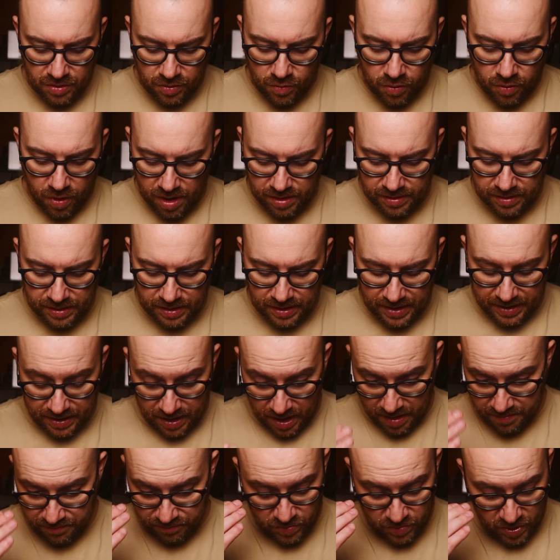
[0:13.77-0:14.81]
quality? Like
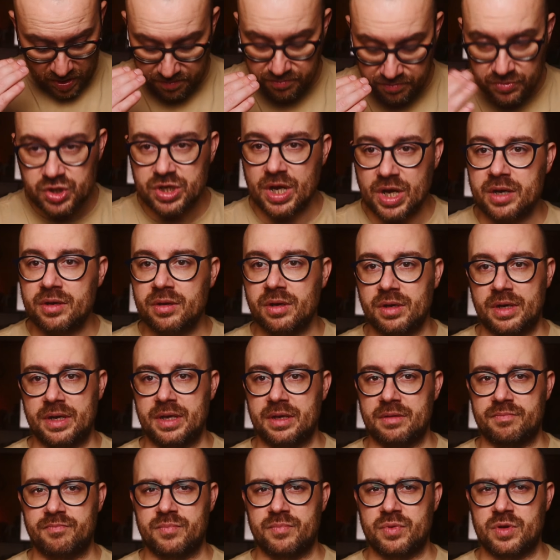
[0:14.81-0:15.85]
I'm
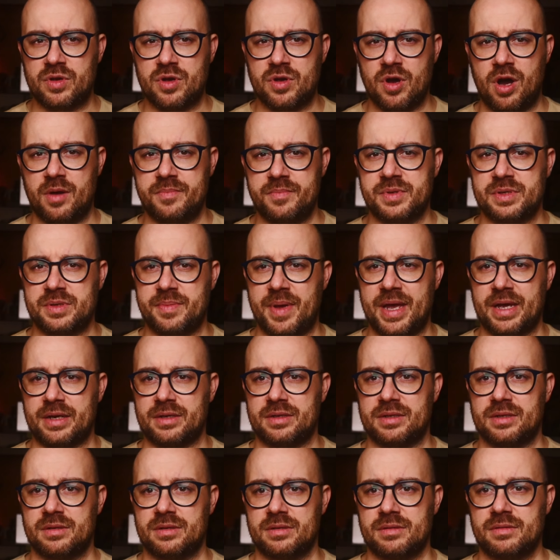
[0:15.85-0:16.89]
genuinely
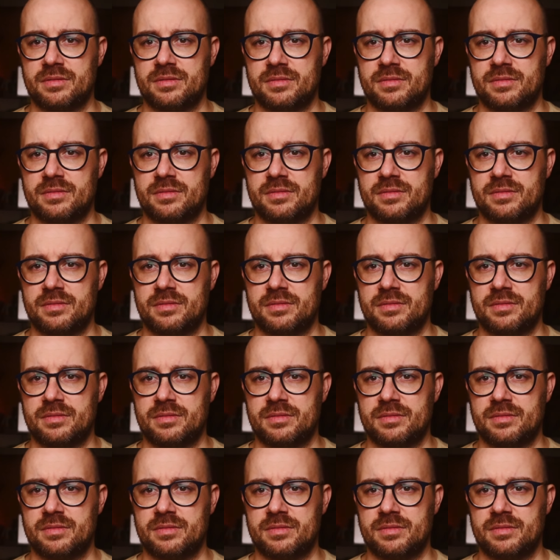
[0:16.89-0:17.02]
gobsmacked.